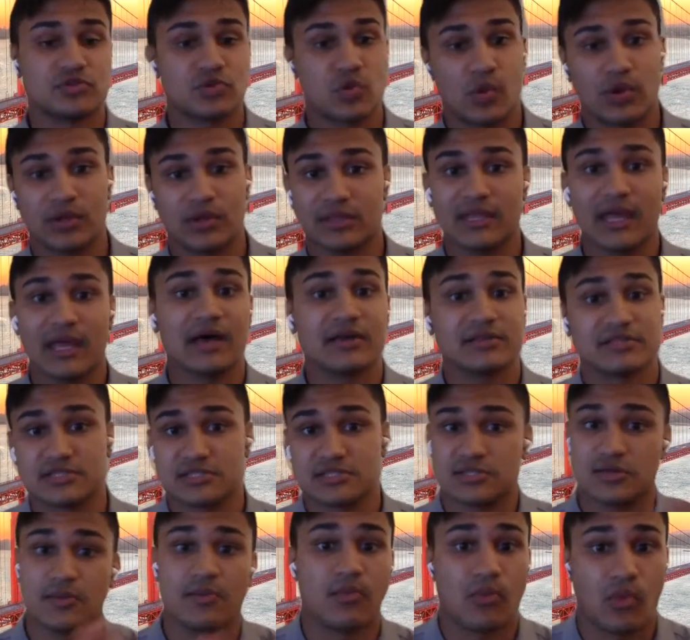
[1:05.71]
20,000
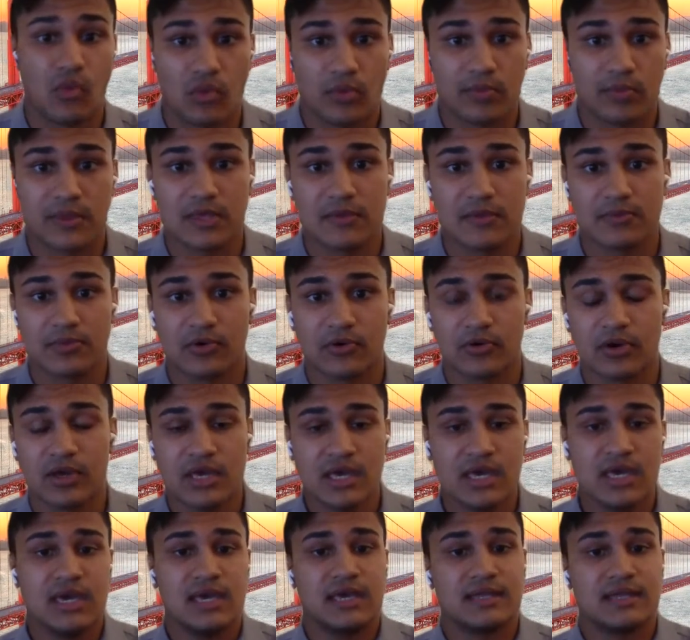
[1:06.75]
to more people
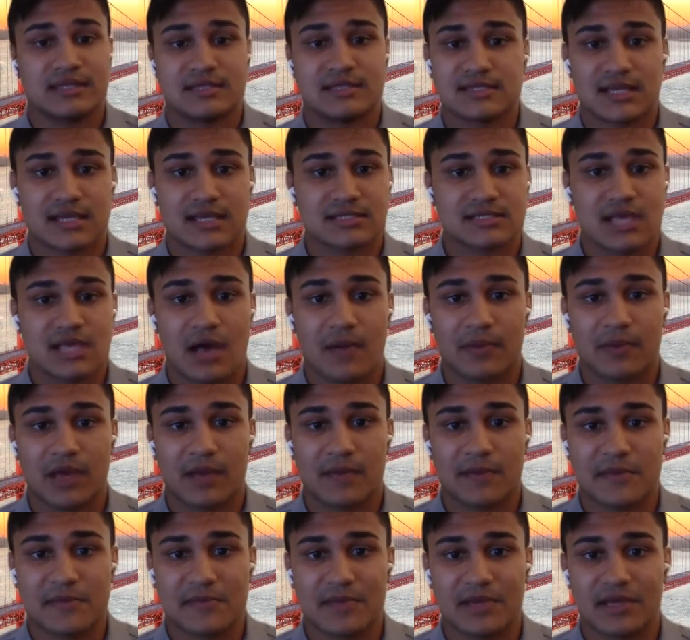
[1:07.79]
in these next
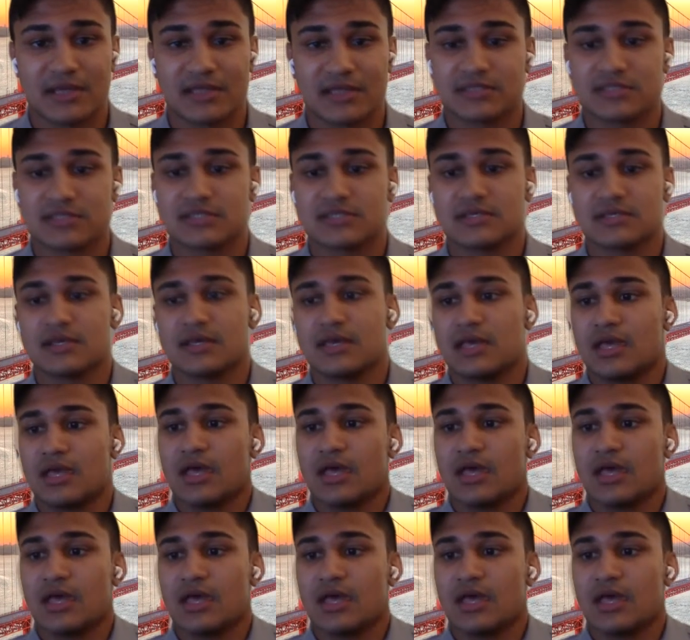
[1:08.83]
upcoming months.